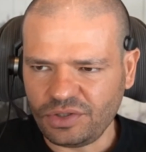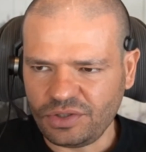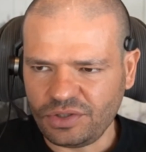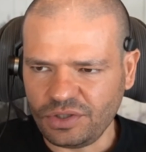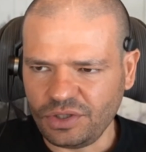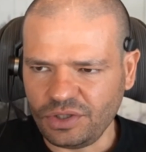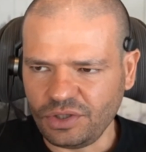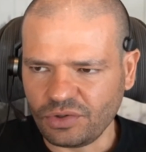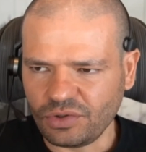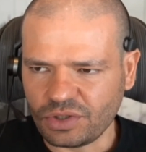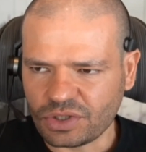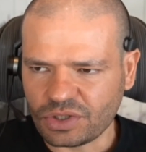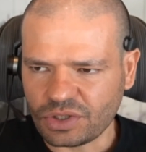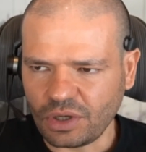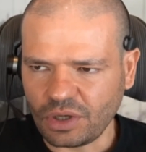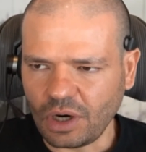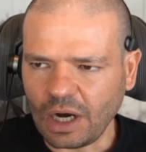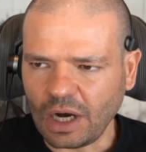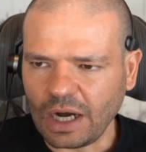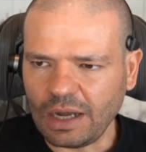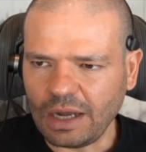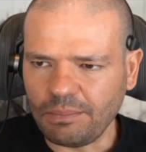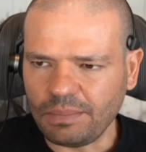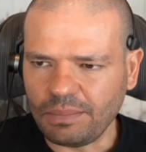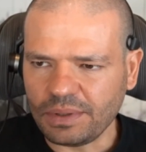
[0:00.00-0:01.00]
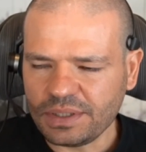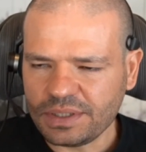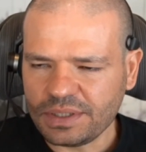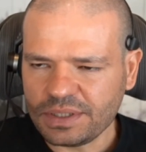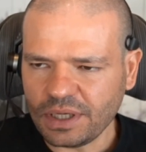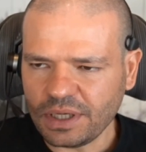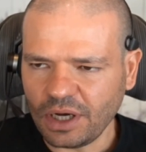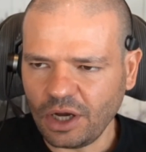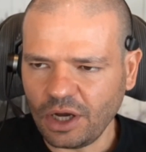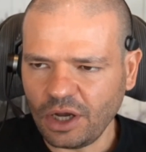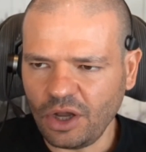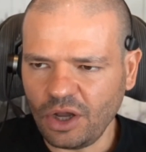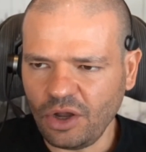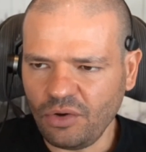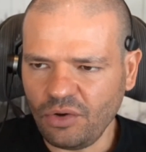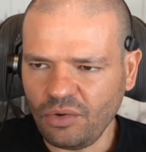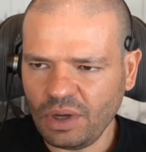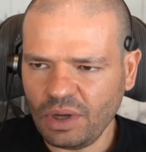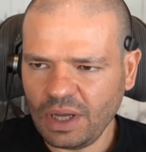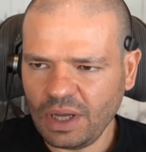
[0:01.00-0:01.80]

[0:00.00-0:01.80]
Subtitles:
to your tribe. So